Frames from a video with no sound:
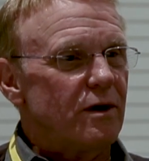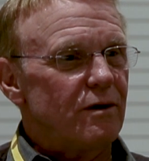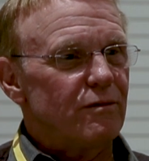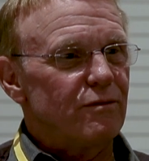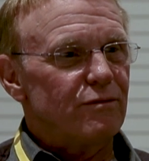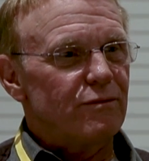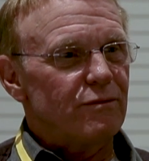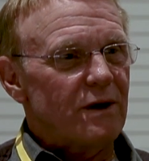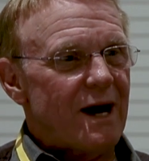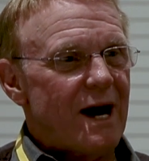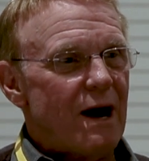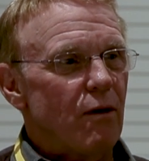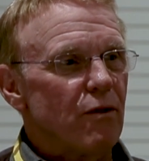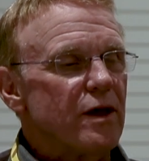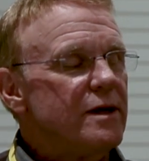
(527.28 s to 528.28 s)
mm-hmm.
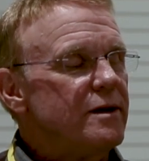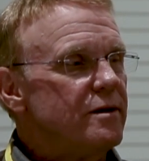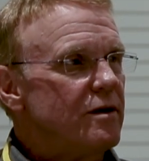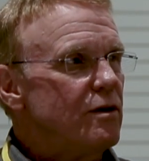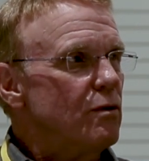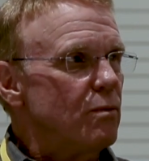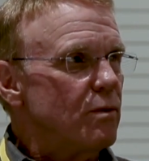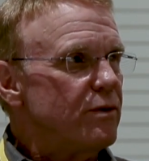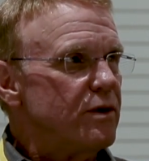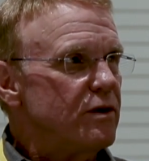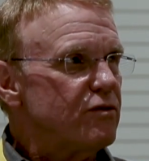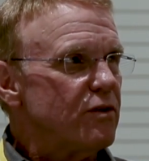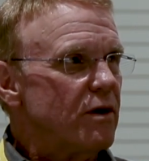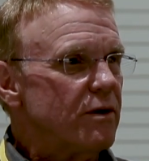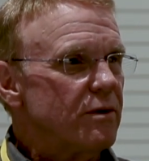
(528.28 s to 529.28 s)
how they deal with
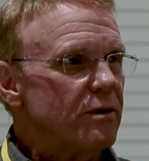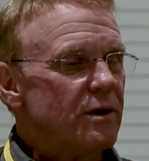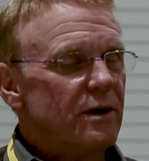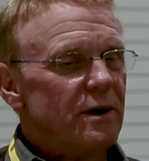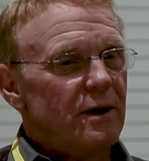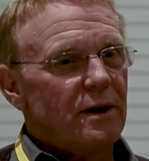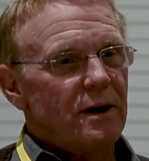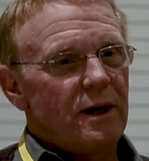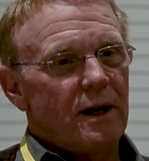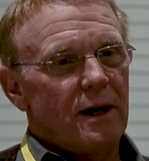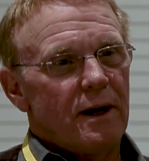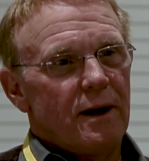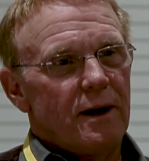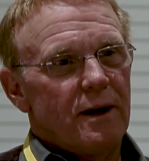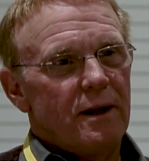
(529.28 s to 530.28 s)
each other
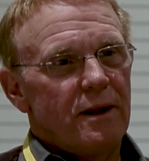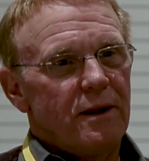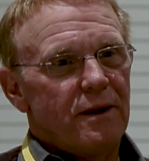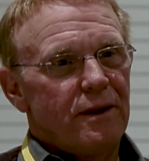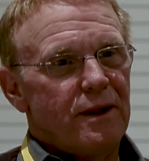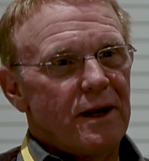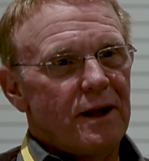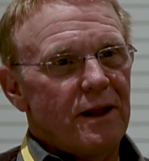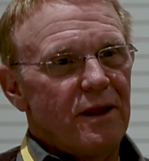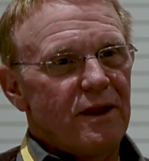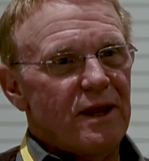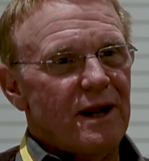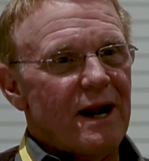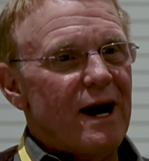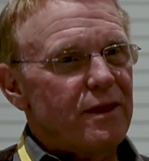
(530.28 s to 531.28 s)

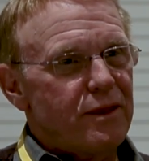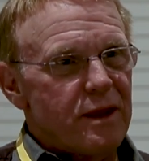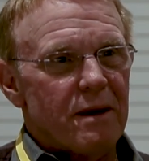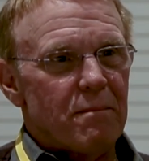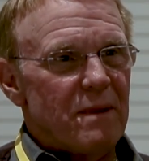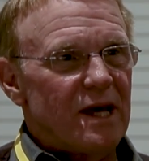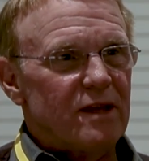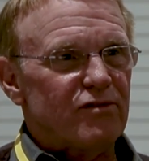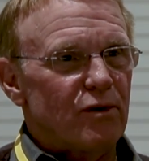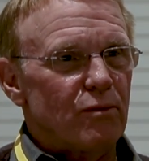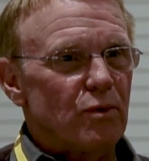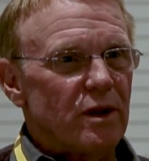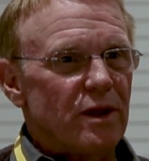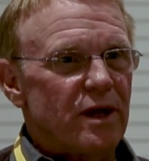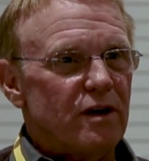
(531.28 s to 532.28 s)
that I think makes it
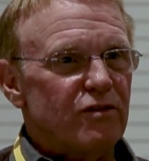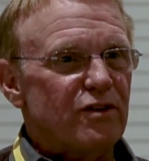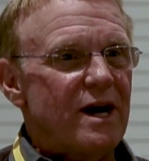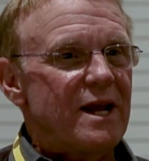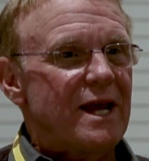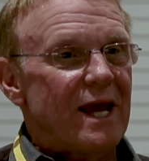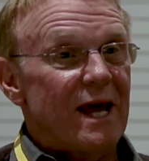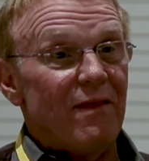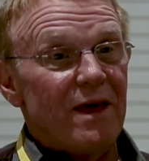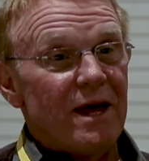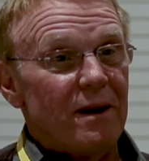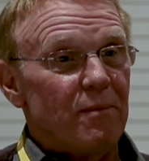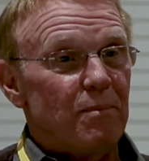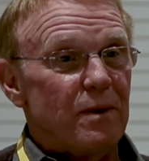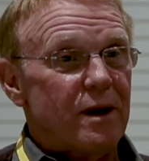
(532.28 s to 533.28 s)
really exciting. And
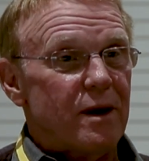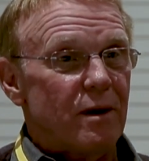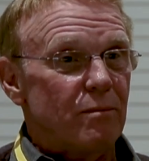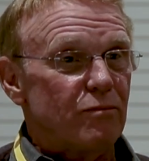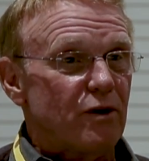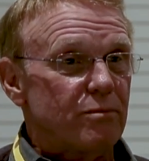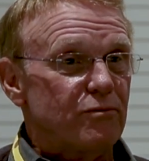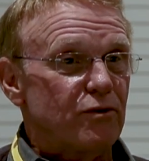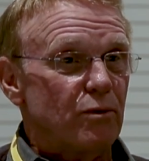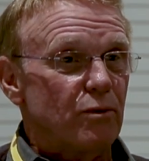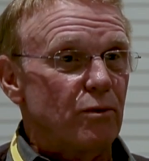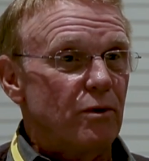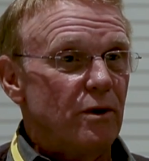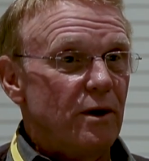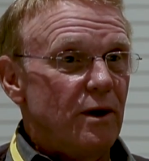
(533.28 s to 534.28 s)
then it becomes up
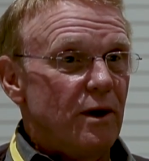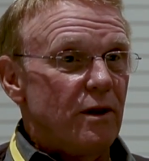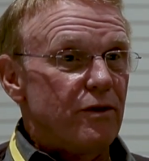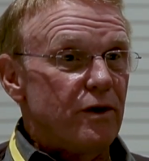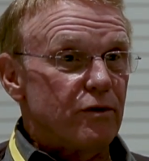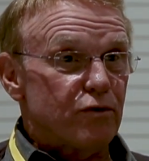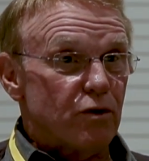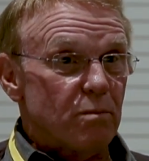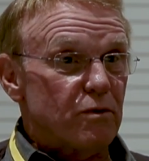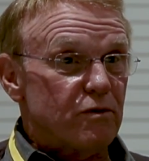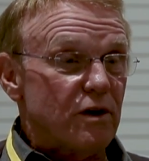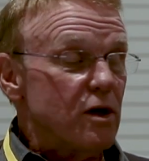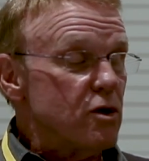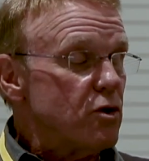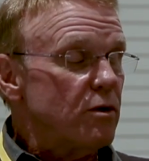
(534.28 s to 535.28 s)
to the
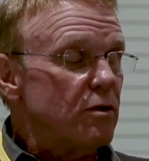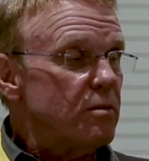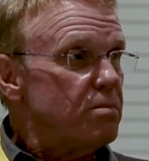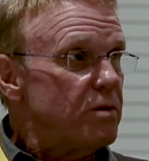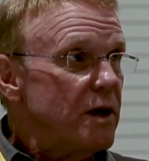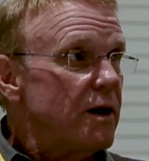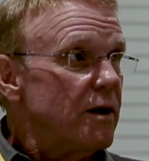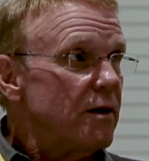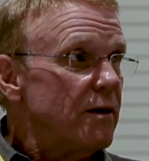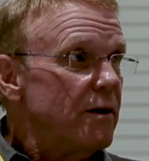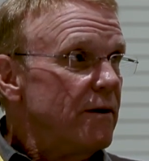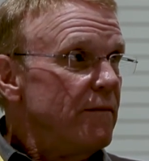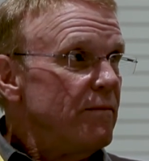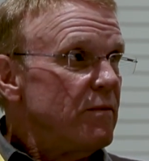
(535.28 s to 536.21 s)
interpretation of the player.